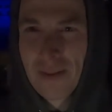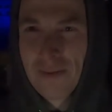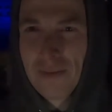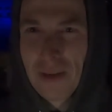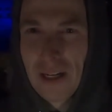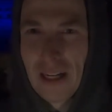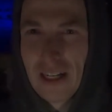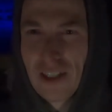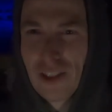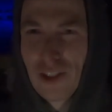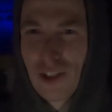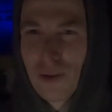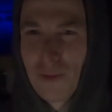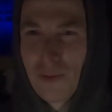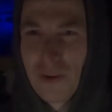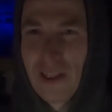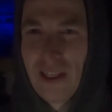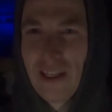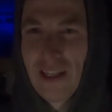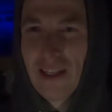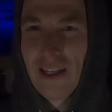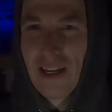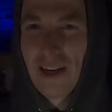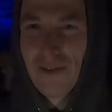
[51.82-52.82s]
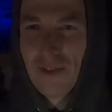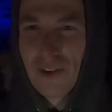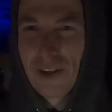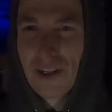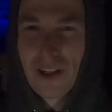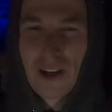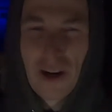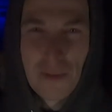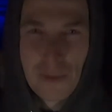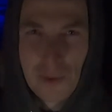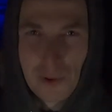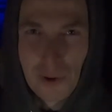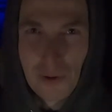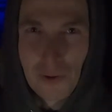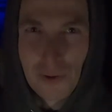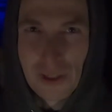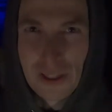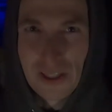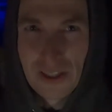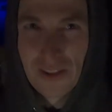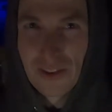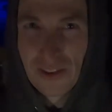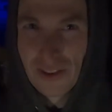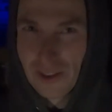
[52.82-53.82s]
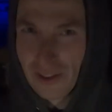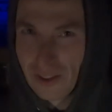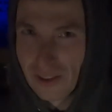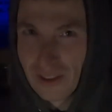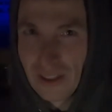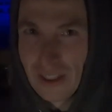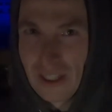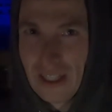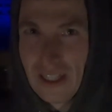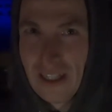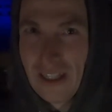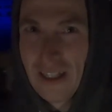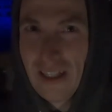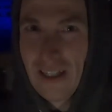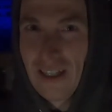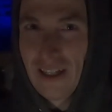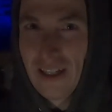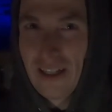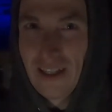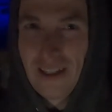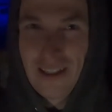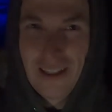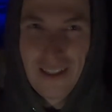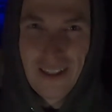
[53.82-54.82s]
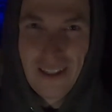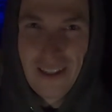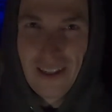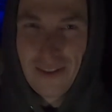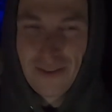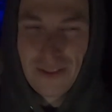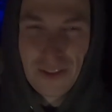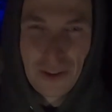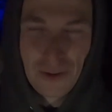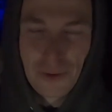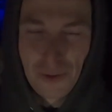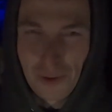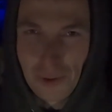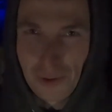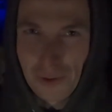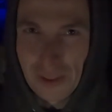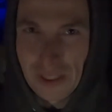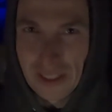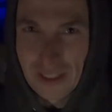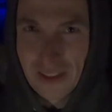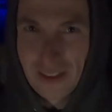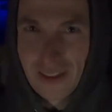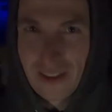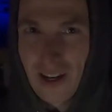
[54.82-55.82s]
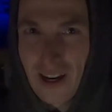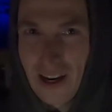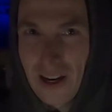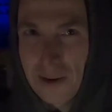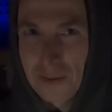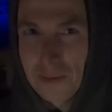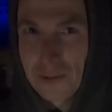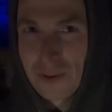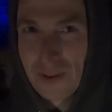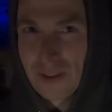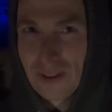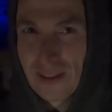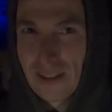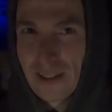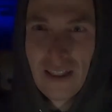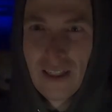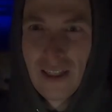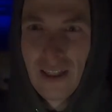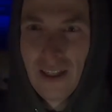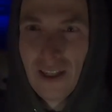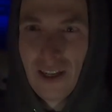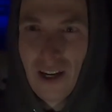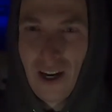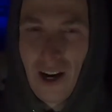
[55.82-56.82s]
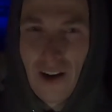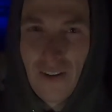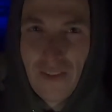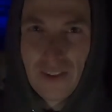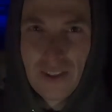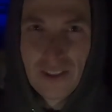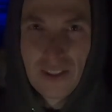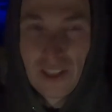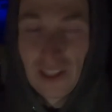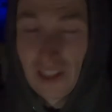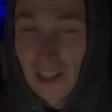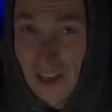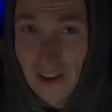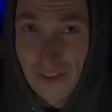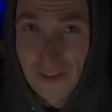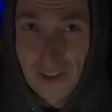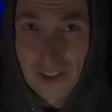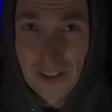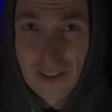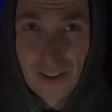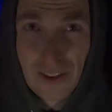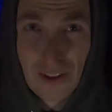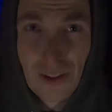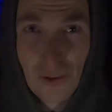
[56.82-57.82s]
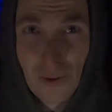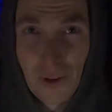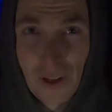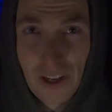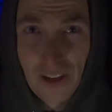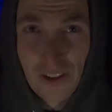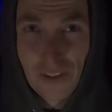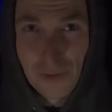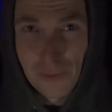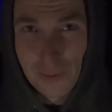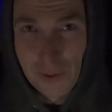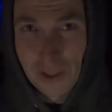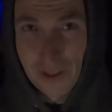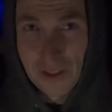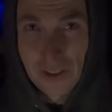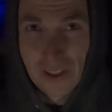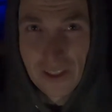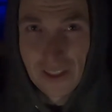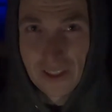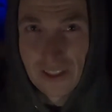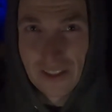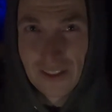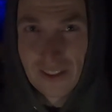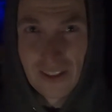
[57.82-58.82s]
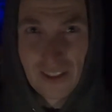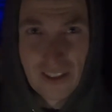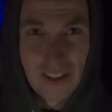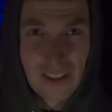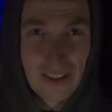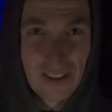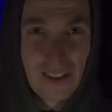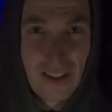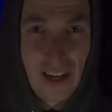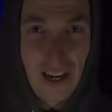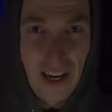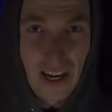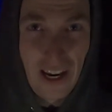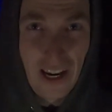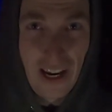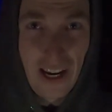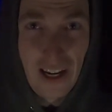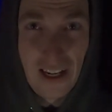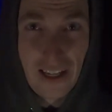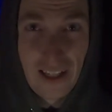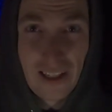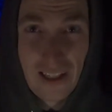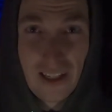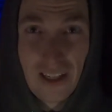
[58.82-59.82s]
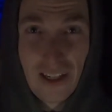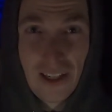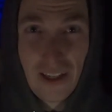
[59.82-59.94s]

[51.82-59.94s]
But it should be every couple of weeks or every 3 weeks tops. Obviously life gets in the way of building these things, and